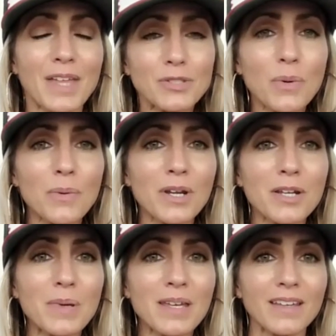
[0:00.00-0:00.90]
That's what we
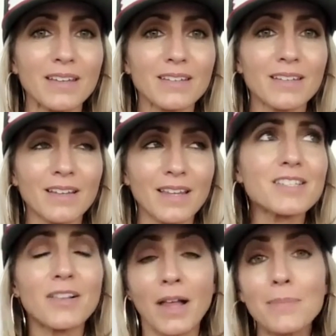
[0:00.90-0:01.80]
want to be.
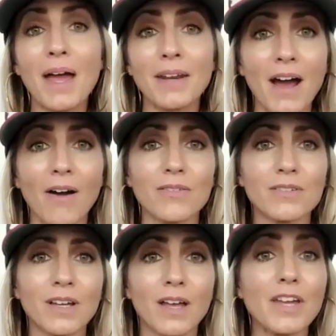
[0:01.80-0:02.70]
Let's claim that
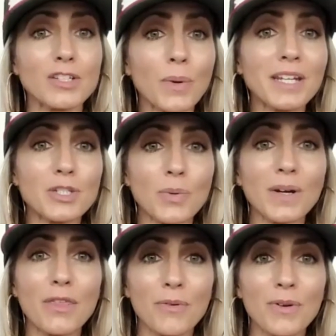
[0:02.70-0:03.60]
now that
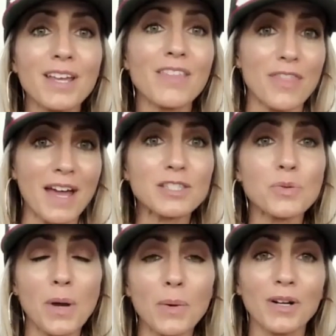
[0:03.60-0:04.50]
2023,
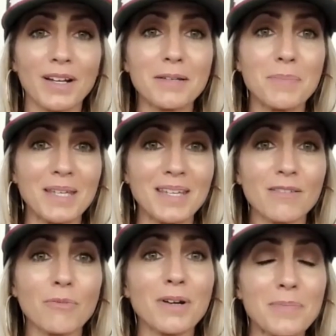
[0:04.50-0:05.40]
that's what we're going to
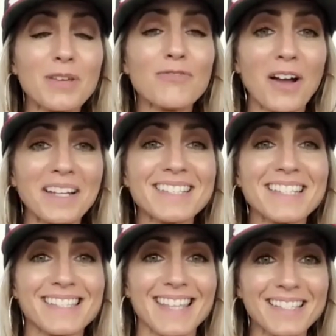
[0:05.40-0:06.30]
be. We're going to be fucking
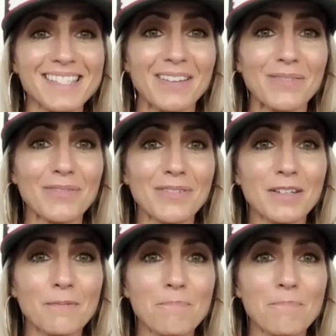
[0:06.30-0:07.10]
decisive.